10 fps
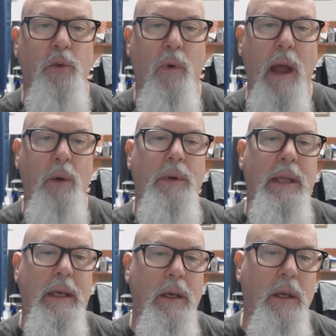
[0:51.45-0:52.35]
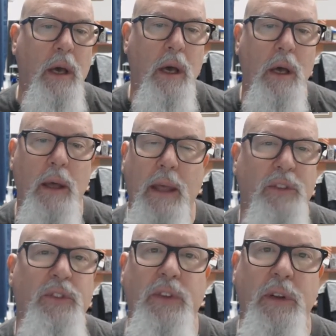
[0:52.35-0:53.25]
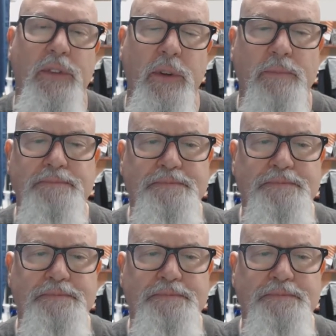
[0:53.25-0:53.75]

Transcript: grounding as a citizen.